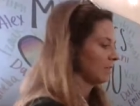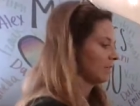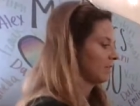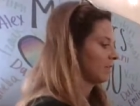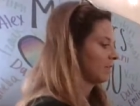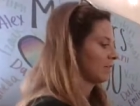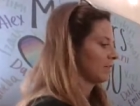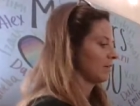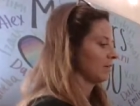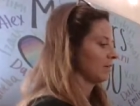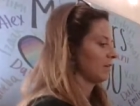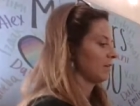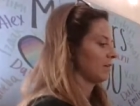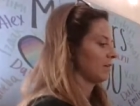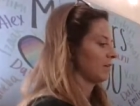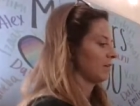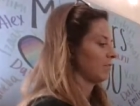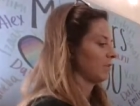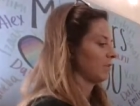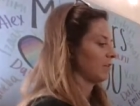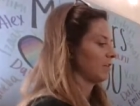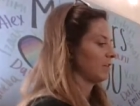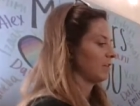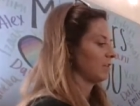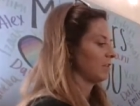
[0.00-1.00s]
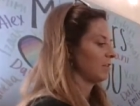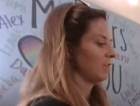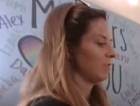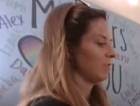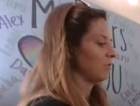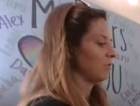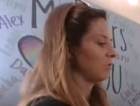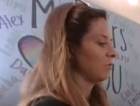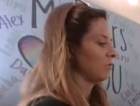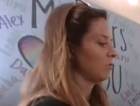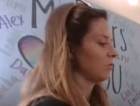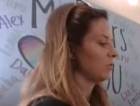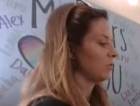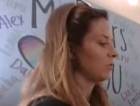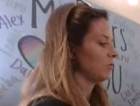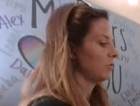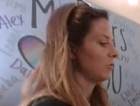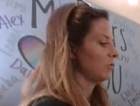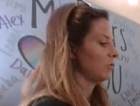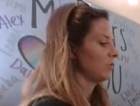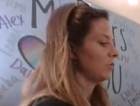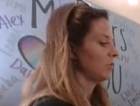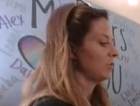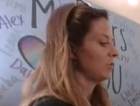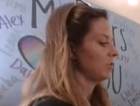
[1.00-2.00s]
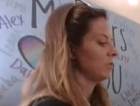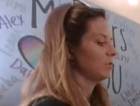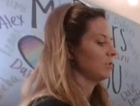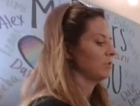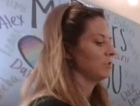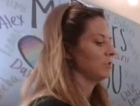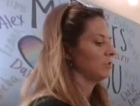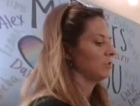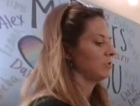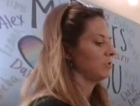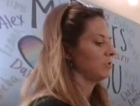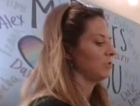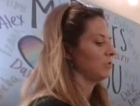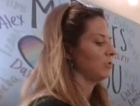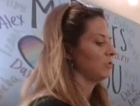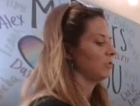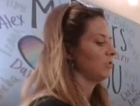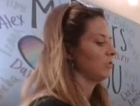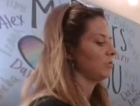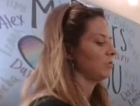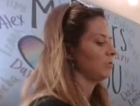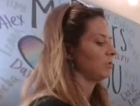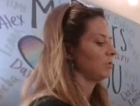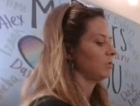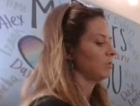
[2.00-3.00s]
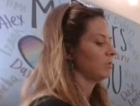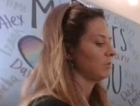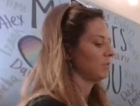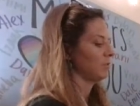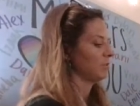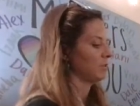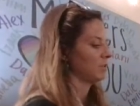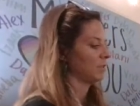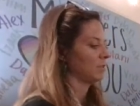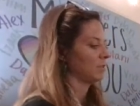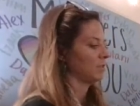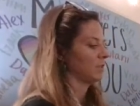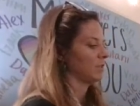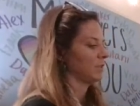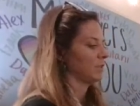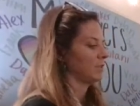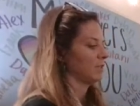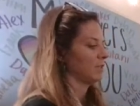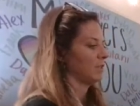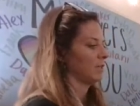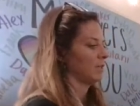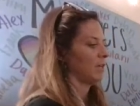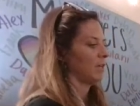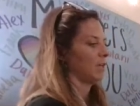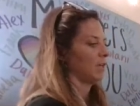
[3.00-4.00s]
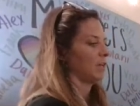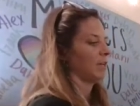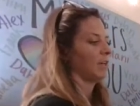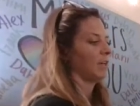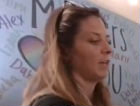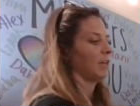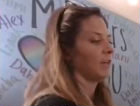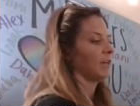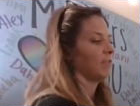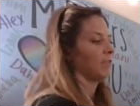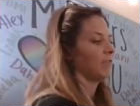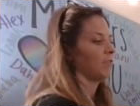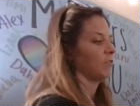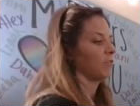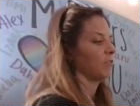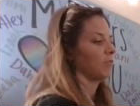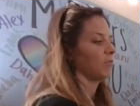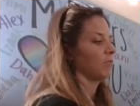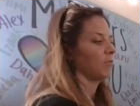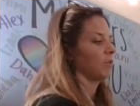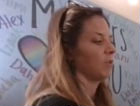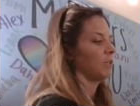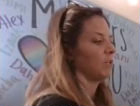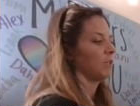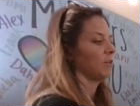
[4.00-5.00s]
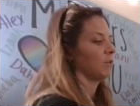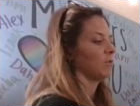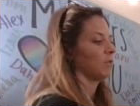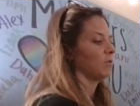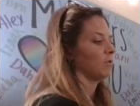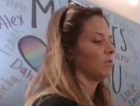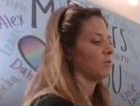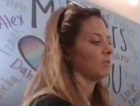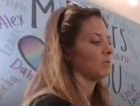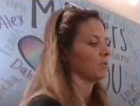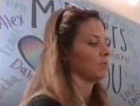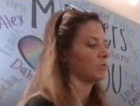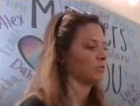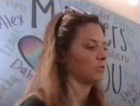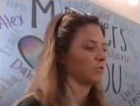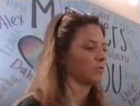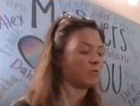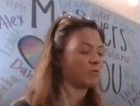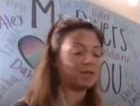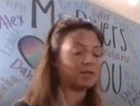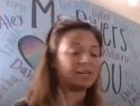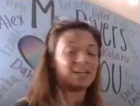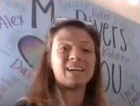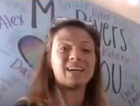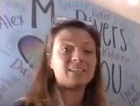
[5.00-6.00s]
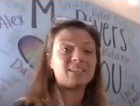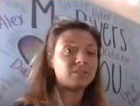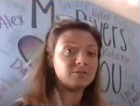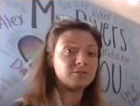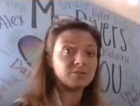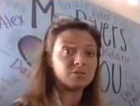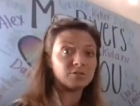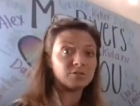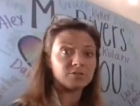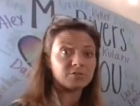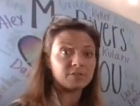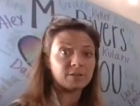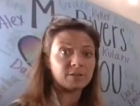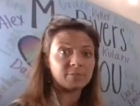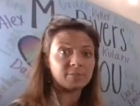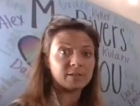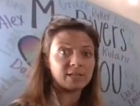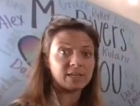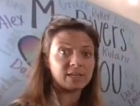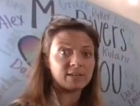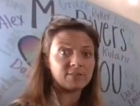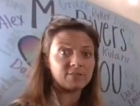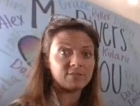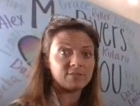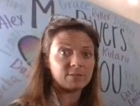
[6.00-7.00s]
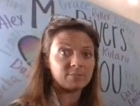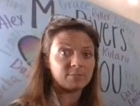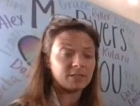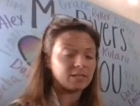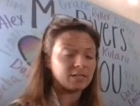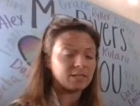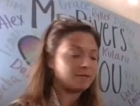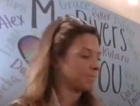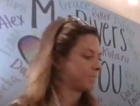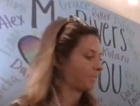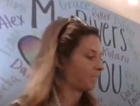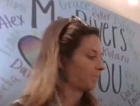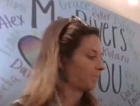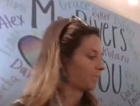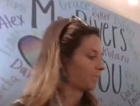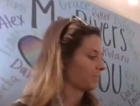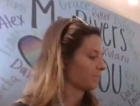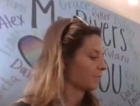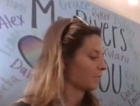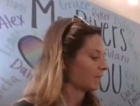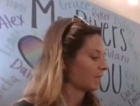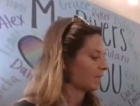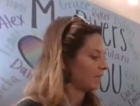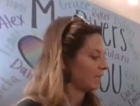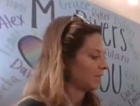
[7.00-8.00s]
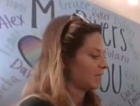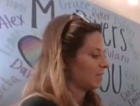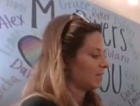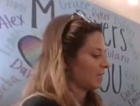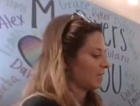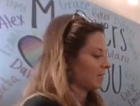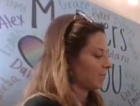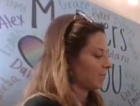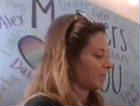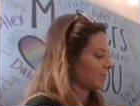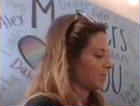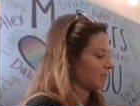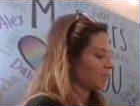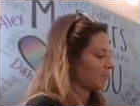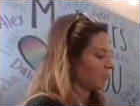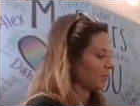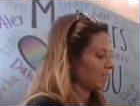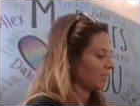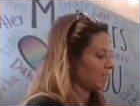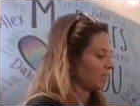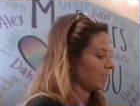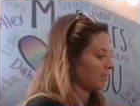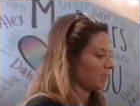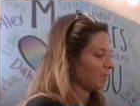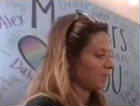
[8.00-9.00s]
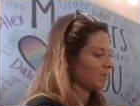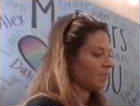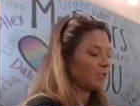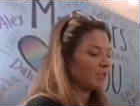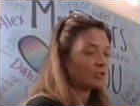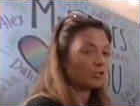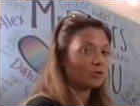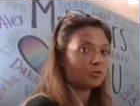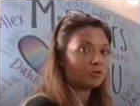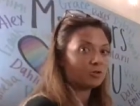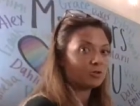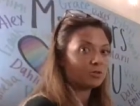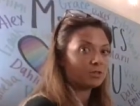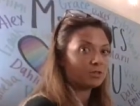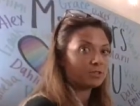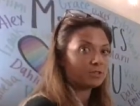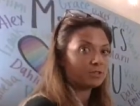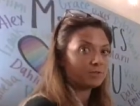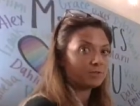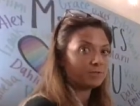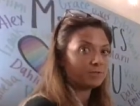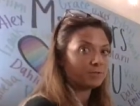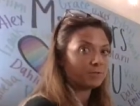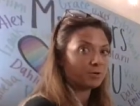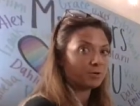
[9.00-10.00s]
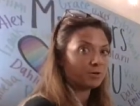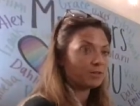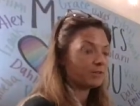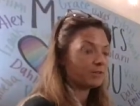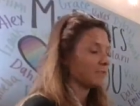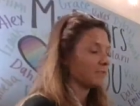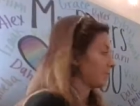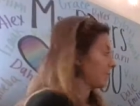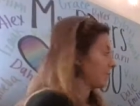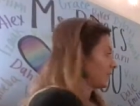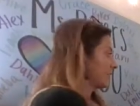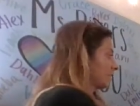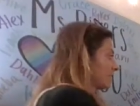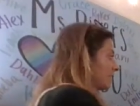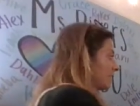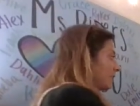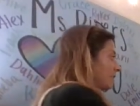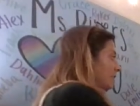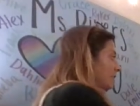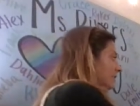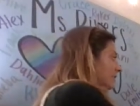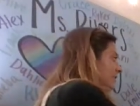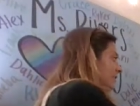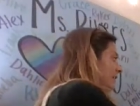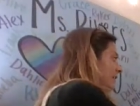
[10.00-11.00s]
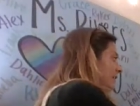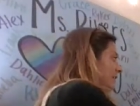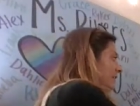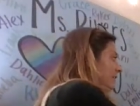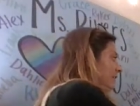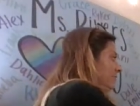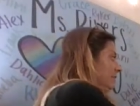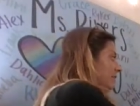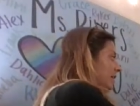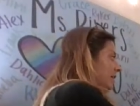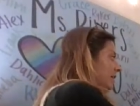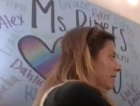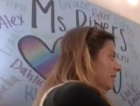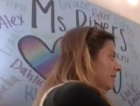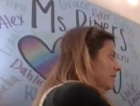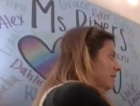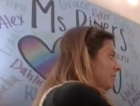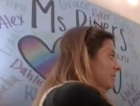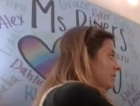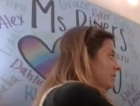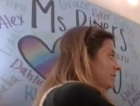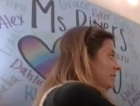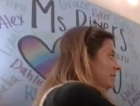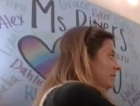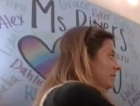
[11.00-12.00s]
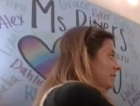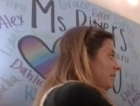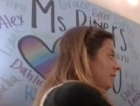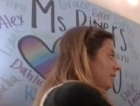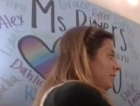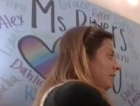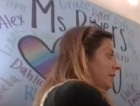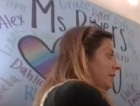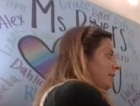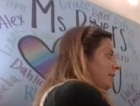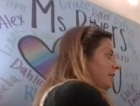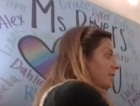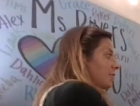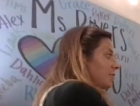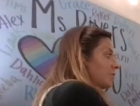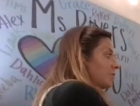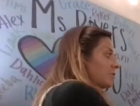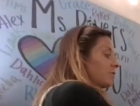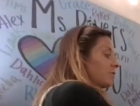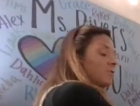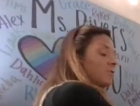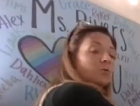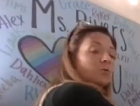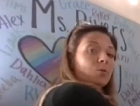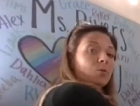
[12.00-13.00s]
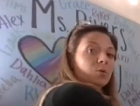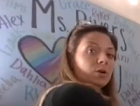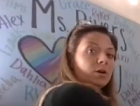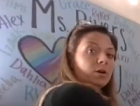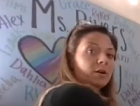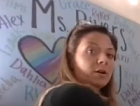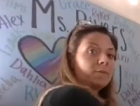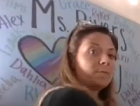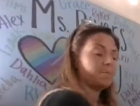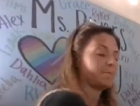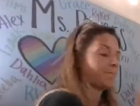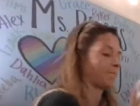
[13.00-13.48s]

I have another whole, two. And I have three wholes, three. I don't know if I'm gonna have that many. I'm gonna break up each whole into fourths because I decided my common denominator was four.